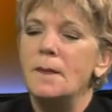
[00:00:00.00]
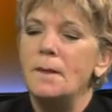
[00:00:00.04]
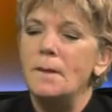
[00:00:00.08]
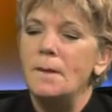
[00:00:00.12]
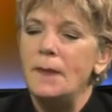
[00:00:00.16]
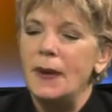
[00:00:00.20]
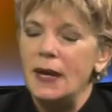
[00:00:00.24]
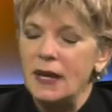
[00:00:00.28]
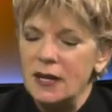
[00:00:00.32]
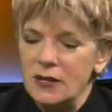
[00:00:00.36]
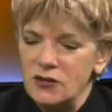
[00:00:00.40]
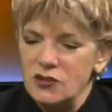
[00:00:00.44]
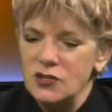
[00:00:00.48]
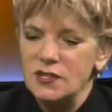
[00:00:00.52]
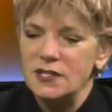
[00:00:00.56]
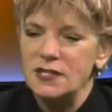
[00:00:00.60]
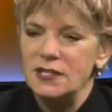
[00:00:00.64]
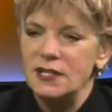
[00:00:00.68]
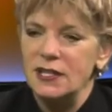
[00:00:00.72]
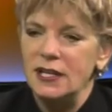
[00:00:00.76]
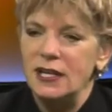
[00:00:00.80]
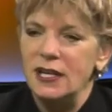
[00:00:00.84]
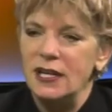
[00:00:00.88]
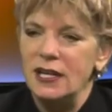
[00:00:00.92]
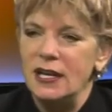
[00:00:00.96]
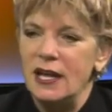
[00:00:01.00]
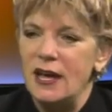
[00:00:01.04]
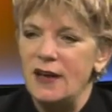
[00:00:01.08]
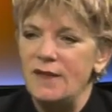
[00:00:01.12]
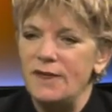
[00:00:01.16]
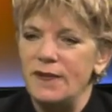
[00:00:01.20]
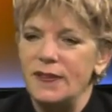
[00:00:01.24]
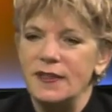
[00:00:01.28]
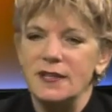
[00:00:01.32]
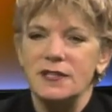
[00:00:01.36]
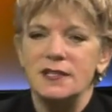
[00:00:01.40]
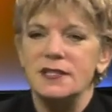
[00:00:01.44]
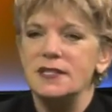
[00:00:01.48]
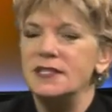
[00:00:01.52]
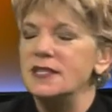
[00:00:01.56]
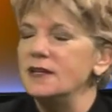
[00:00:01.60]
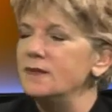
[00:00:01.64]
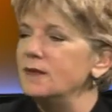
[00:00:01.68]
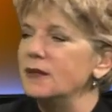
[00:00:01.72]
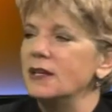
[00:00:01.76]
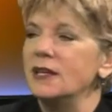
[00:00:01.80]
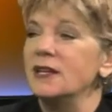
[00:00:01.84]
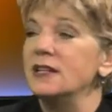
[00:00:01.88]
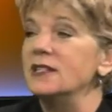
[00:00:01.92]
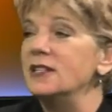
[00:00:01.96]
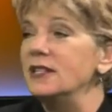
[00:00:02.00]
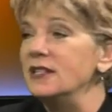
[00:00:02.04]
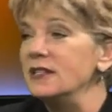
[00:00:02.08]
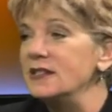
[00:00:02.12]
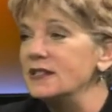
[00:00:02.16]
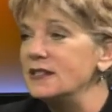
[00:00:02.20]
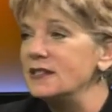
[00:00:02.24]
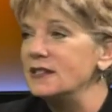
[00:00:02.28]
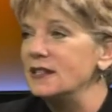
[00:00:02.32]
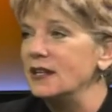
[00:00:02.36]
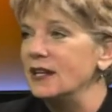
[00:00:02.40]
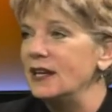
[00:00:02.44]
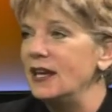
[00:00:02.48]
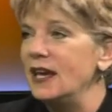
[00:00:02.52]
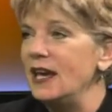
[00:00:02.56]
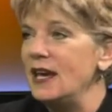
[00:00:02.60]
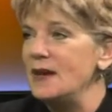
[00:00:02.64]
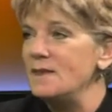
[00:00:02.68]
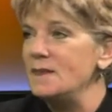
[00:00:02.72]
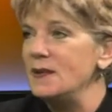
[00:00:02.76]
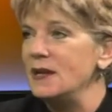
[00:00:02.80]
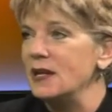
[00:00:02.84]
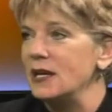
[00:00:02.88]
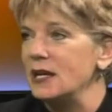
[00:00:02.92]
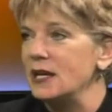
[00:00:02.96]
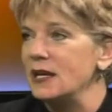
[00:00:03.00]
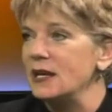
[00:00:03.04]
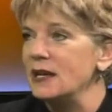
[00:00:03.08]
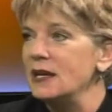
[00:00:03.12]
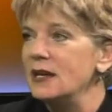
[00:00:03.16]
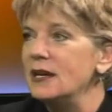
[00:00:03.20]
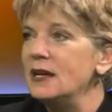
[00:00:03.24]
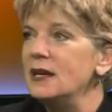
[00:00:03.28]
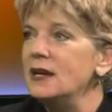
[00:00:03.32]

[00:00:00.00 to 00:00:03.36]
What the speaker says: But interestingly enough, and this is something I didn't see happening,